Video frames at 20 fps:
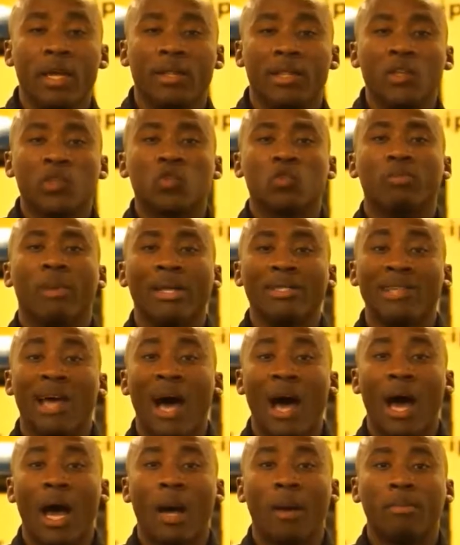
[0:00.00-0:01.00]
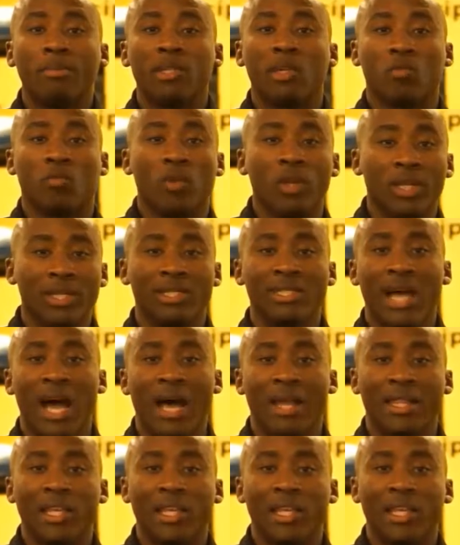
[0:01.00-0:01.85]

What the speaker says: This was my time to really shine.